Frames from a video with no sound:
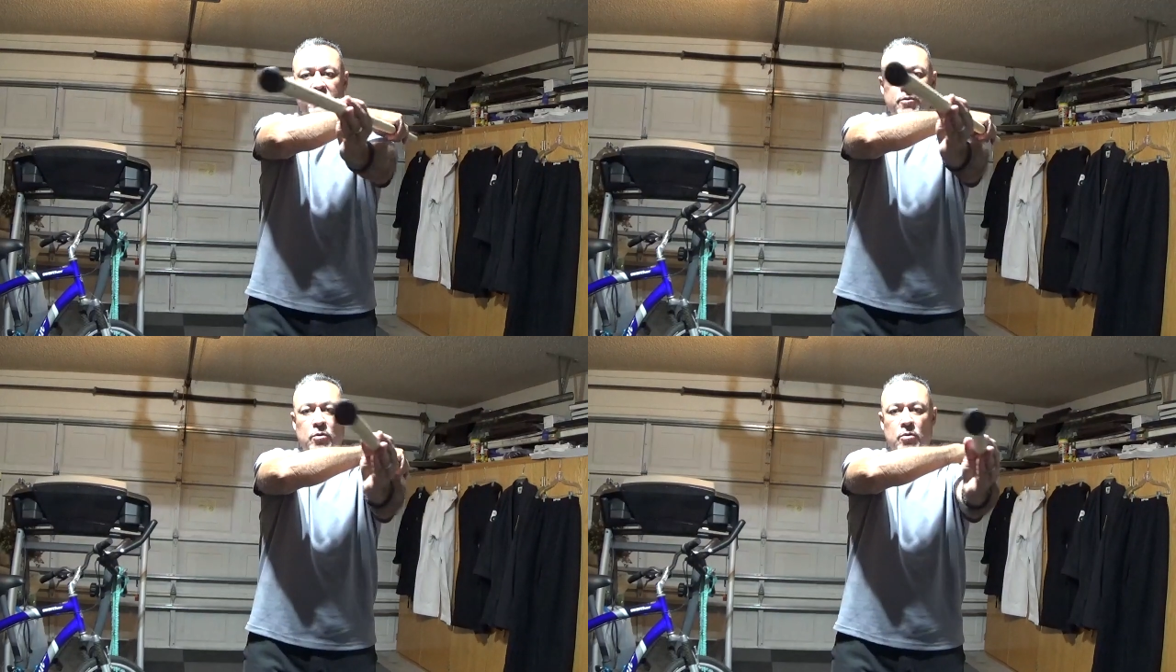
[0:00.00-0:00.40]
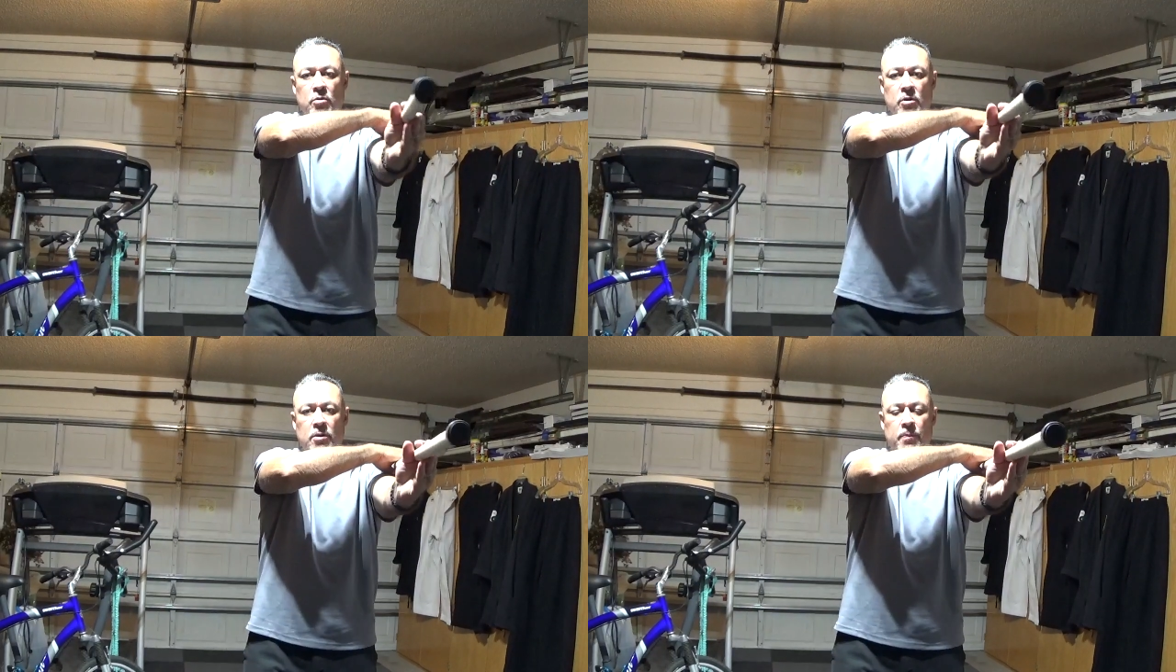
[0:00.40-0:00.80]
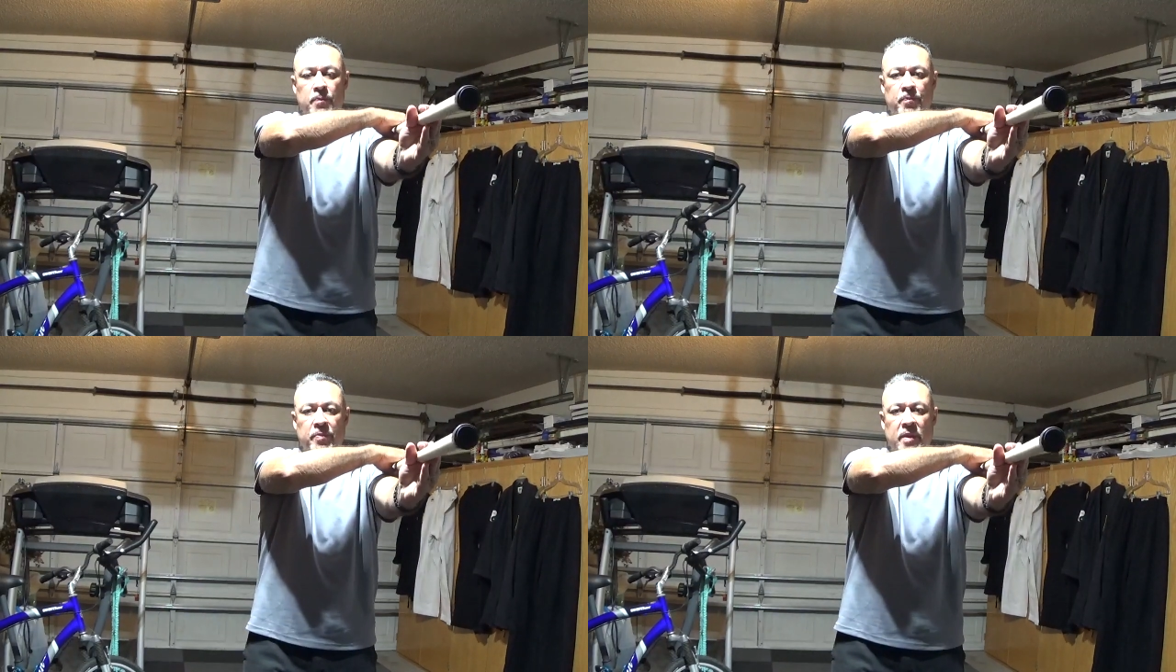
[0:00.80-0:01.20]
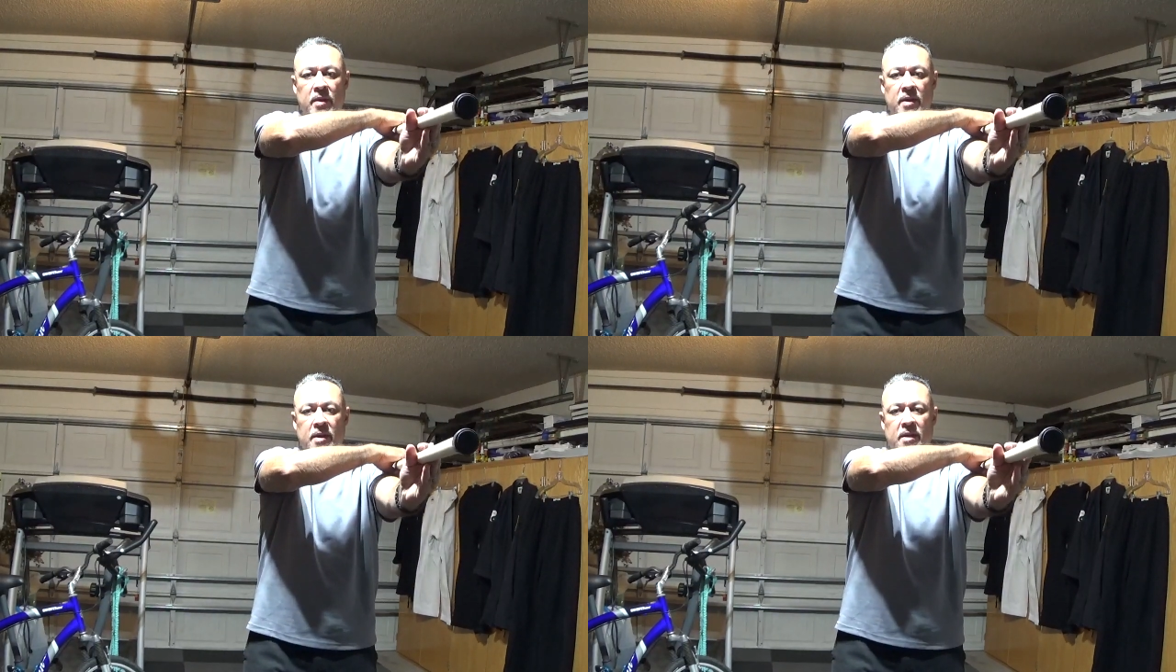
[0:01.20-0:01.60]
Four,
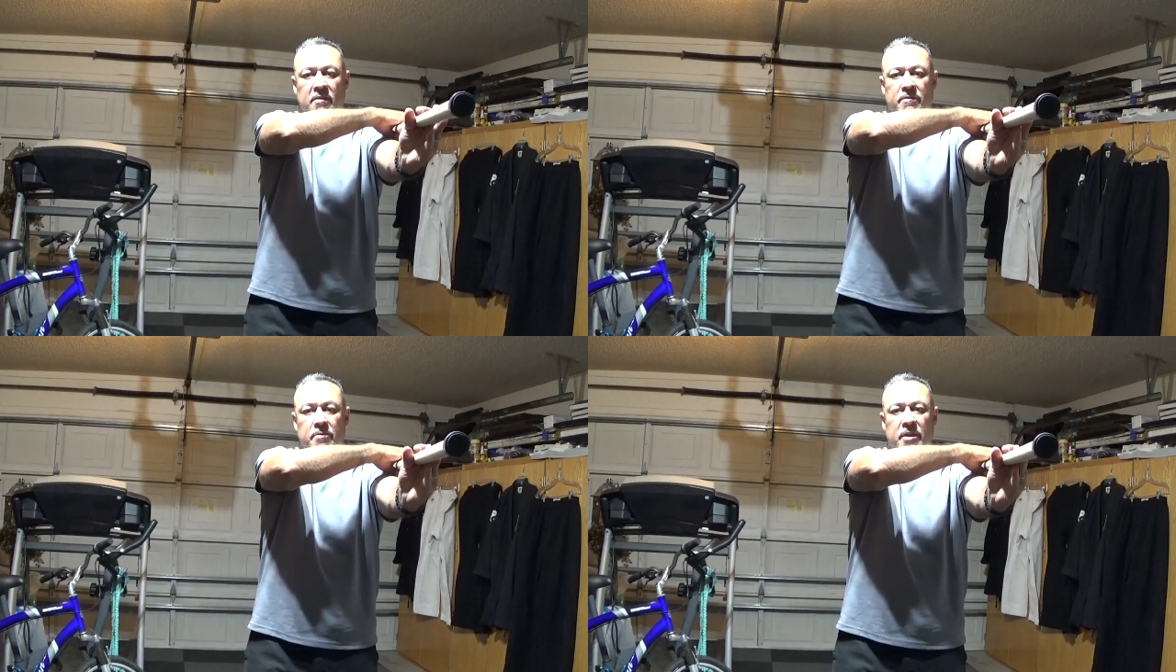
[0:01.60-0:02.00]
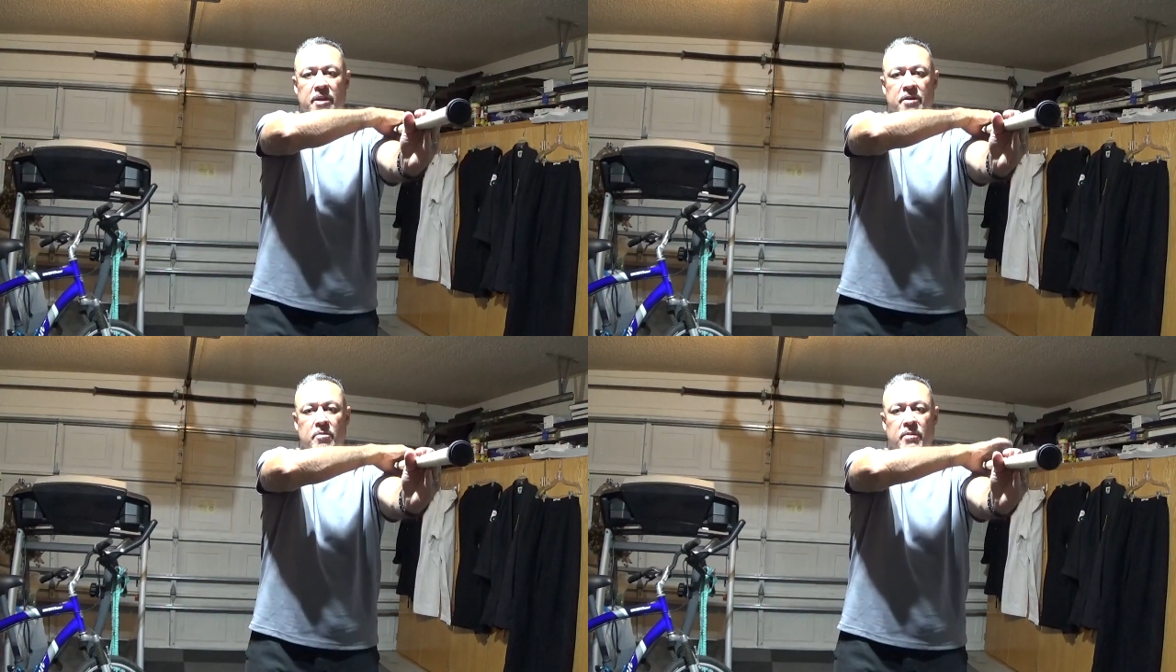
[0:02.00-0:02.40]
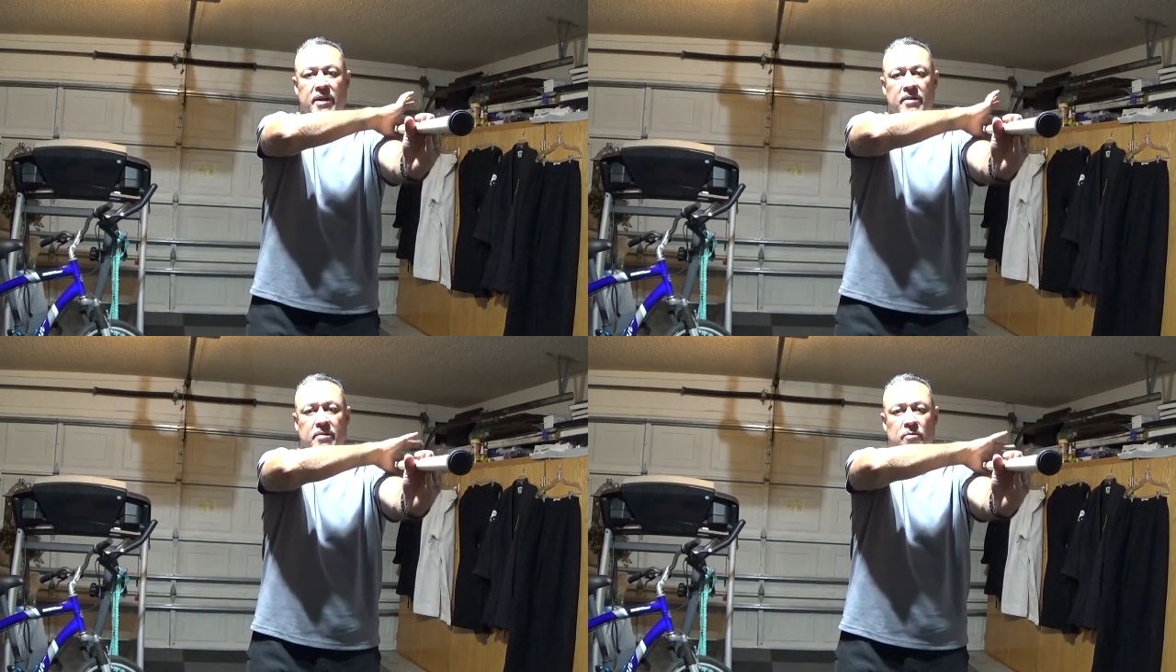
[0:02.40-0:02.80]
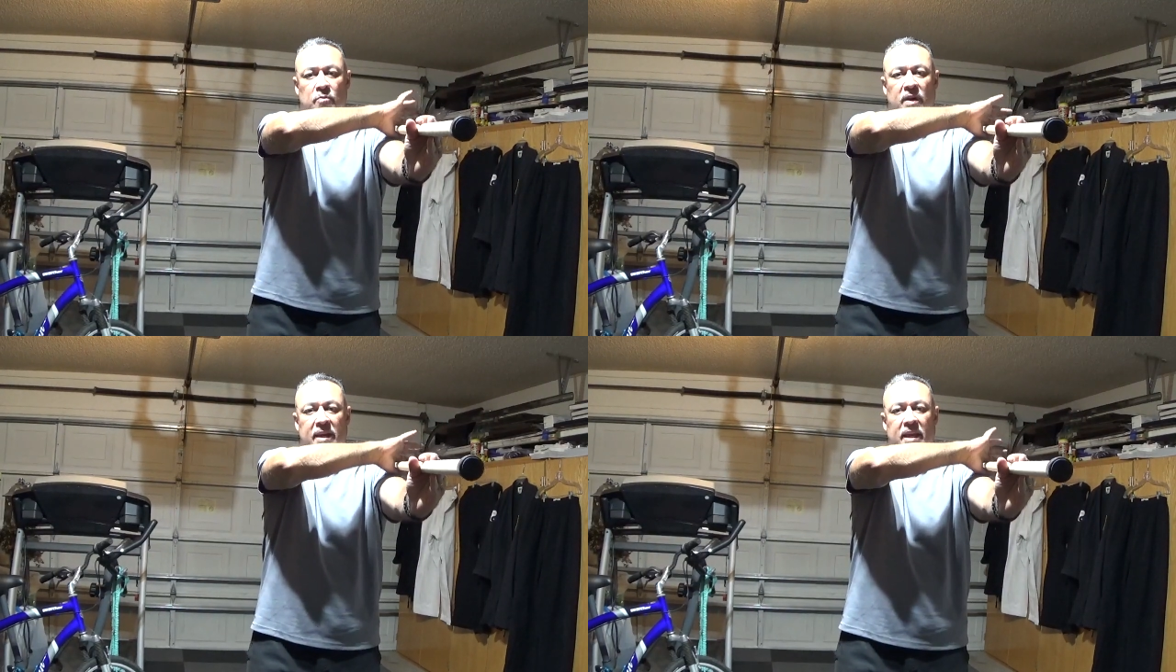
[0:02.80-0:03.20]
from here, my
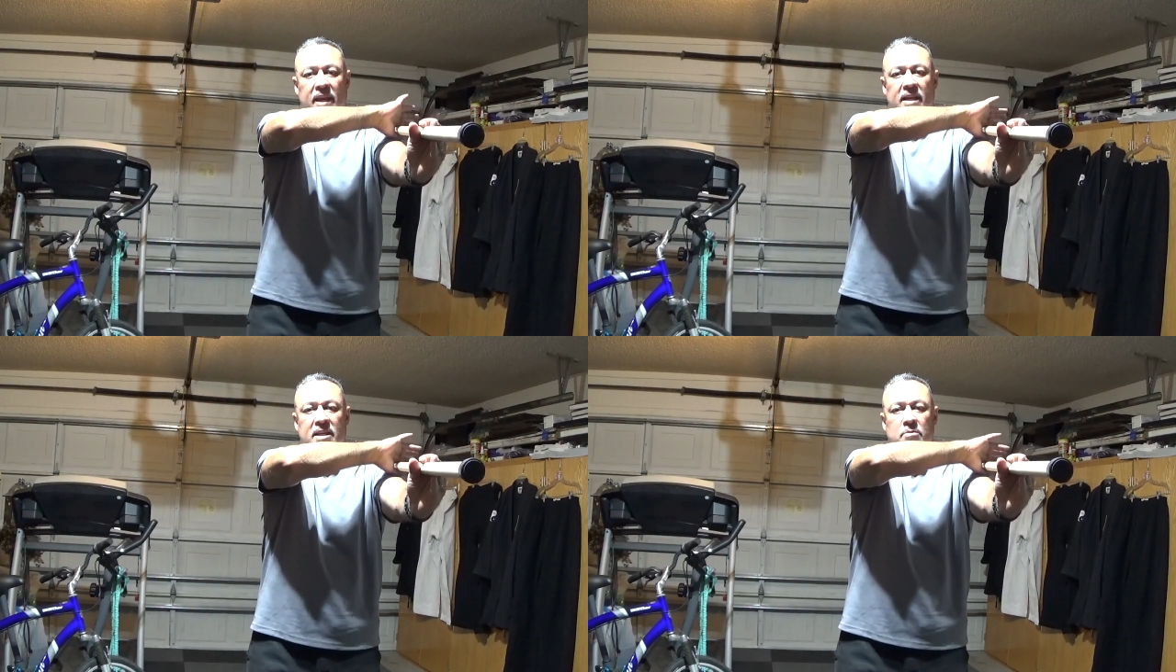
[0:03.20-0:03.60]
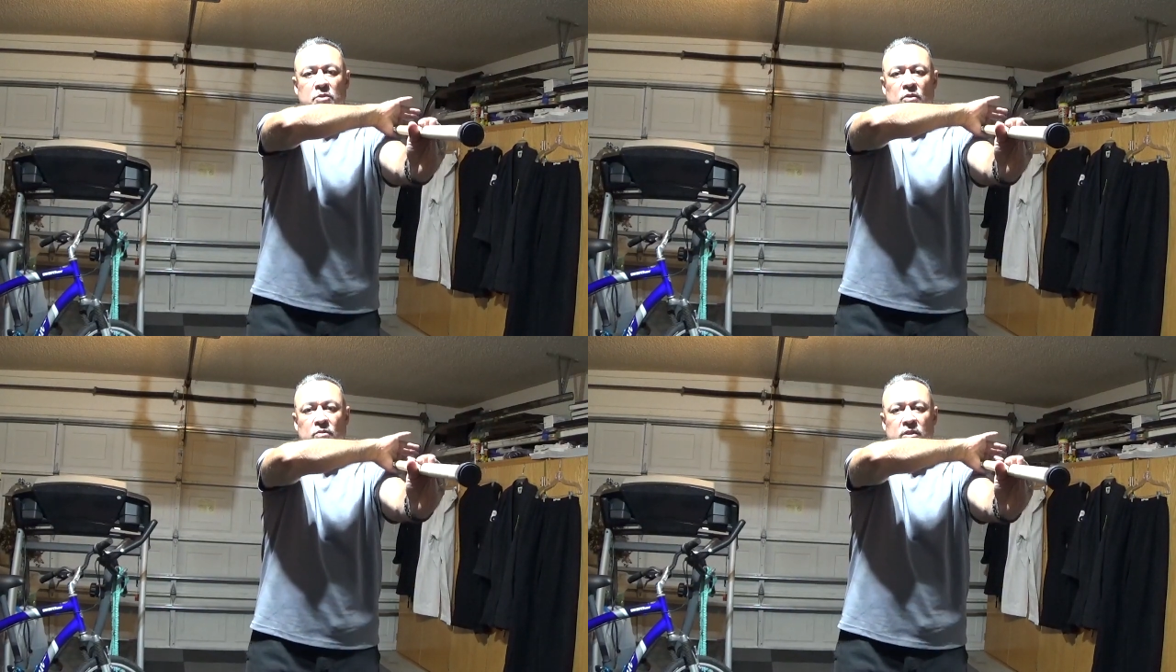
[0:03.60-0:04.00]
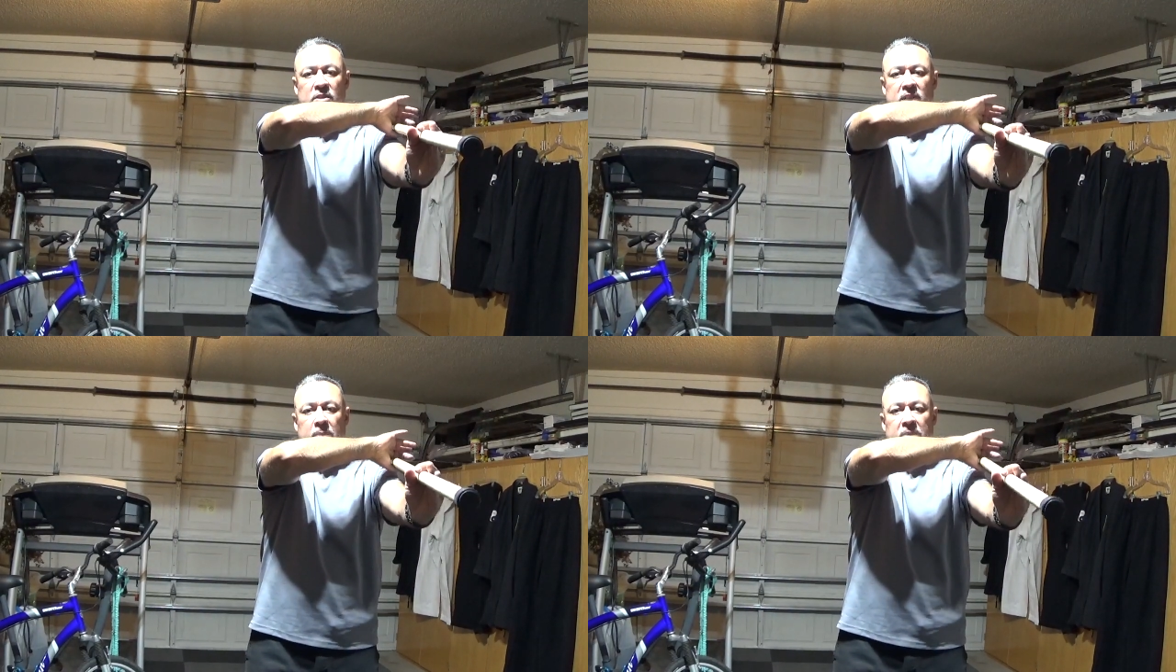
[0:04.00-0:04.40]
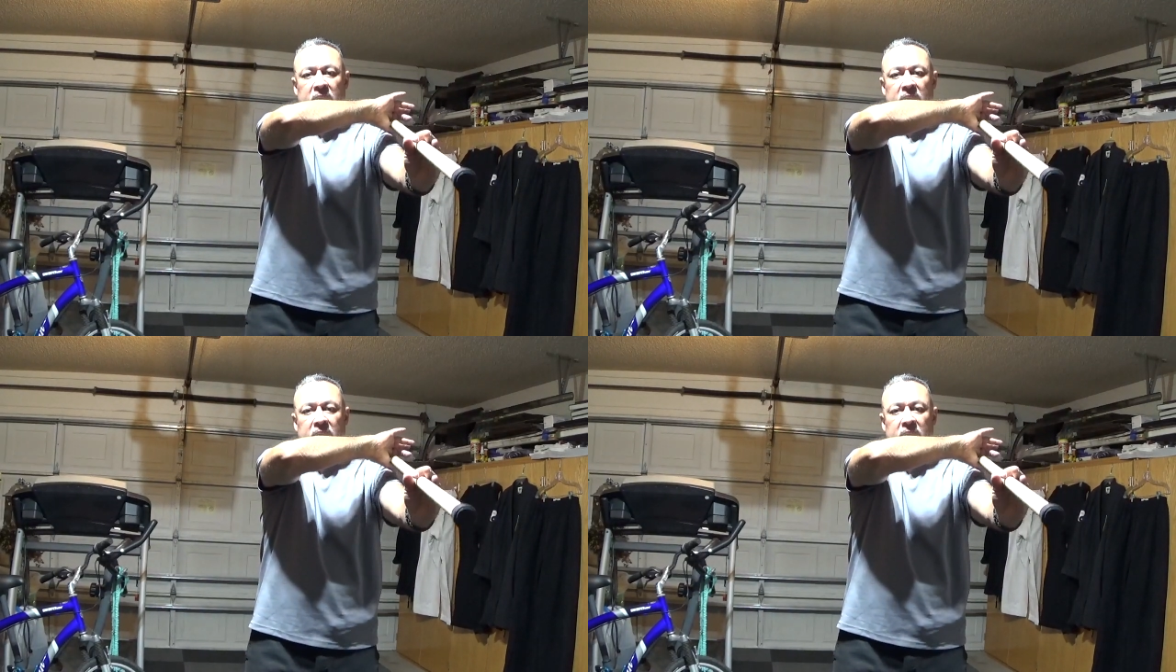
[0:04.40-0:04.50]
right hand comes over the top